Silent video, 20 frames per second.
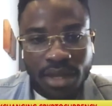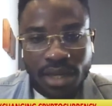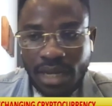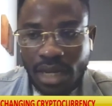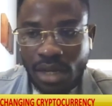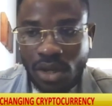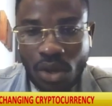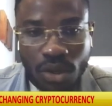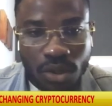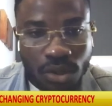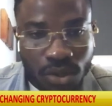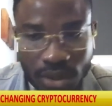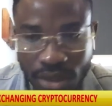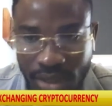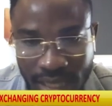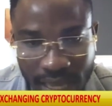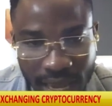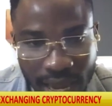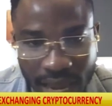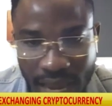They don't
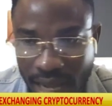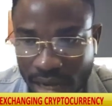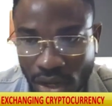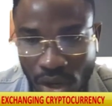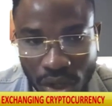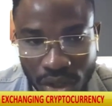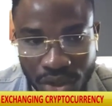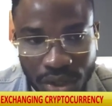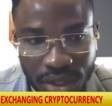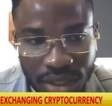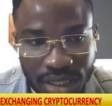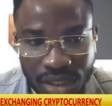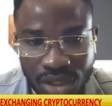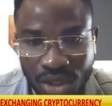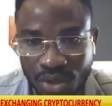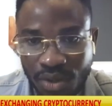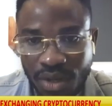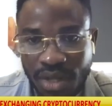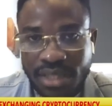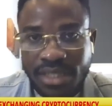stay loitering the
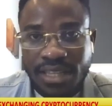streets.